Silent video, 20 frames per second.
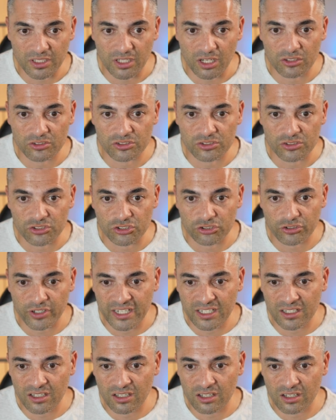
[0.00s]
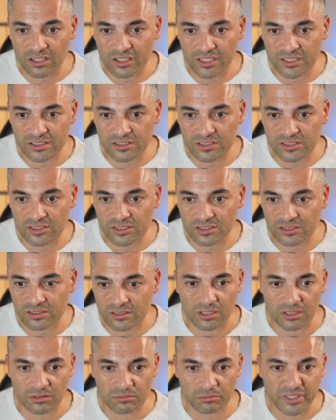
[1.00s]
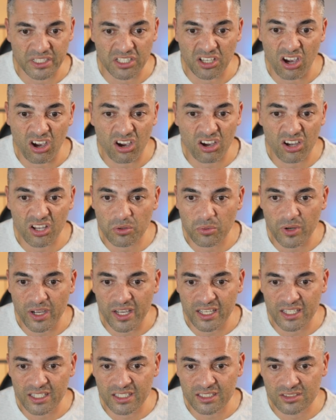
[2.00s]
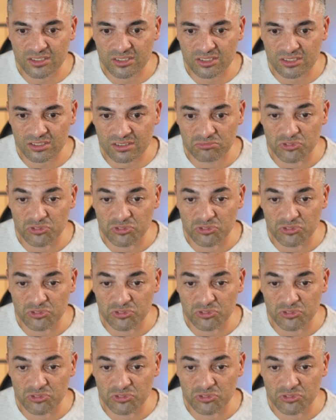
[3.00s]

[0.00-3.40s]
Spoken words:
close to train lines and big highways,